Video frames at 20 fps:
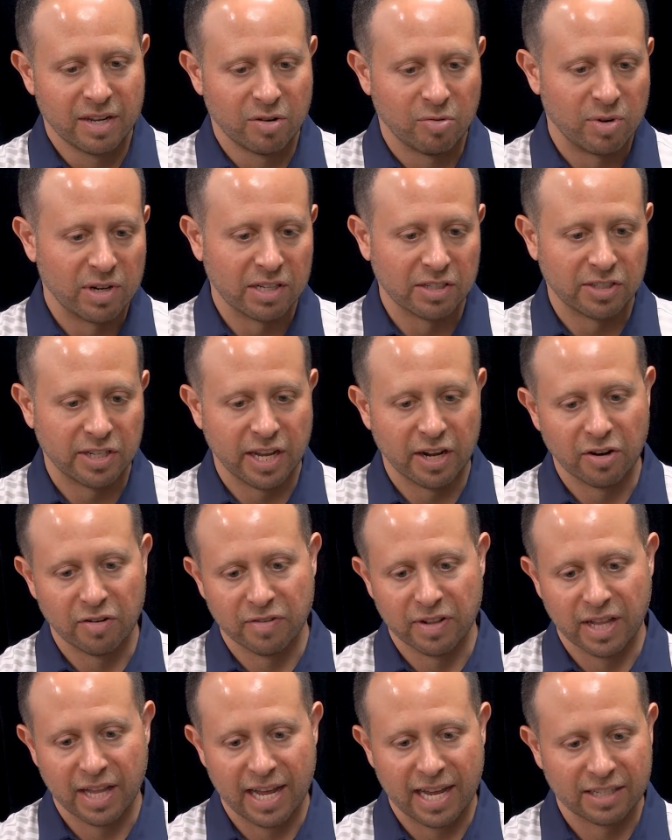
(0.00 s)
real estate
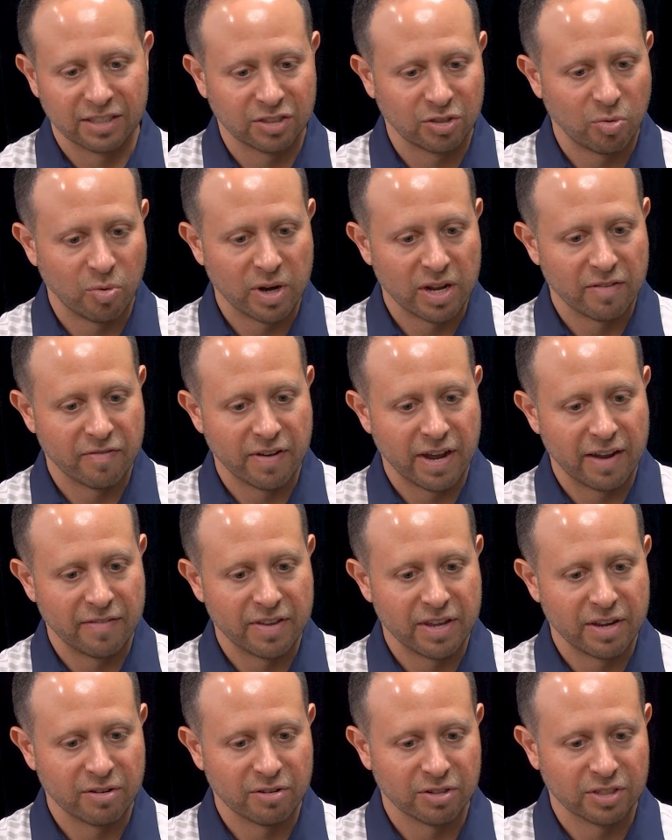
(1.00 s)
over the last
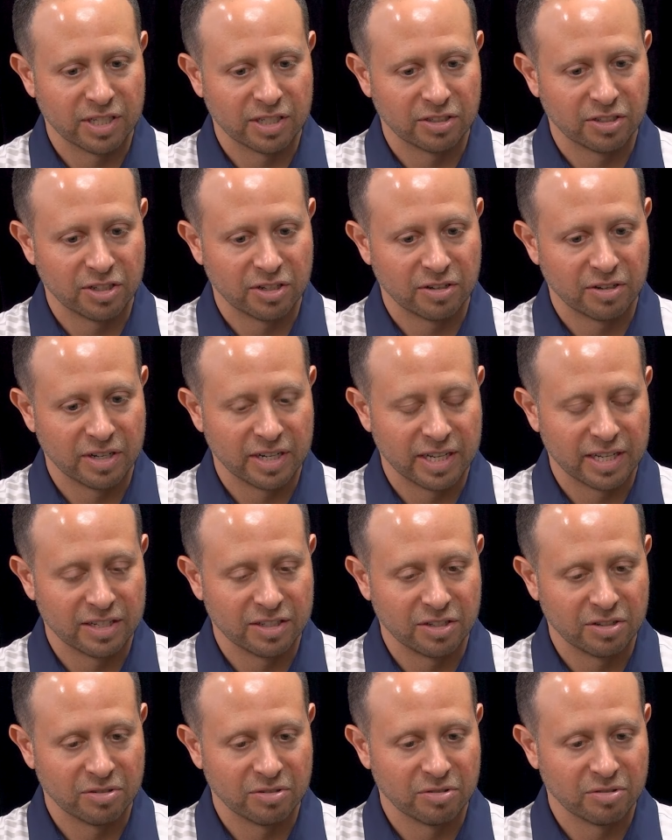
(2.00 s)
25 years has turned
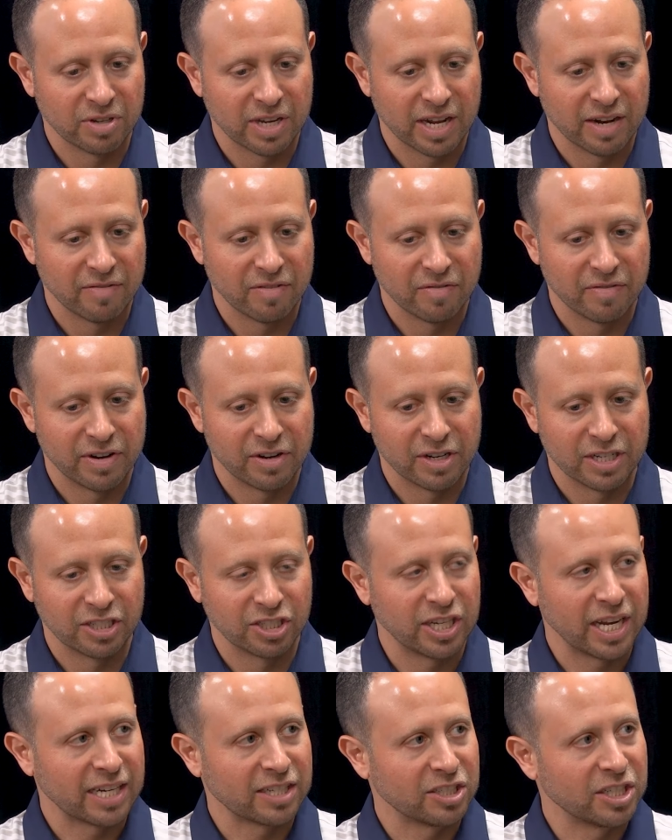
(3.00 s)
into kind of a very
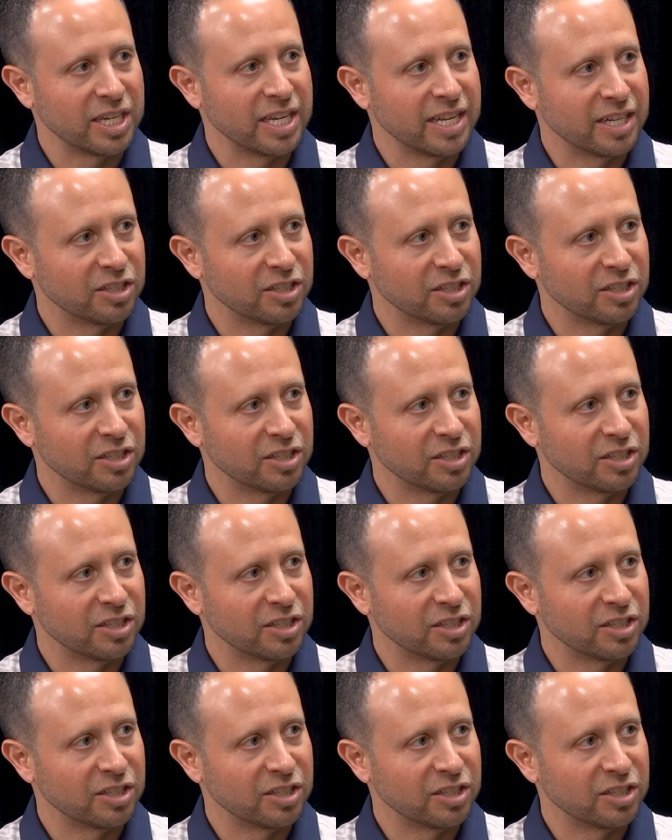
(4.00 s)
sexy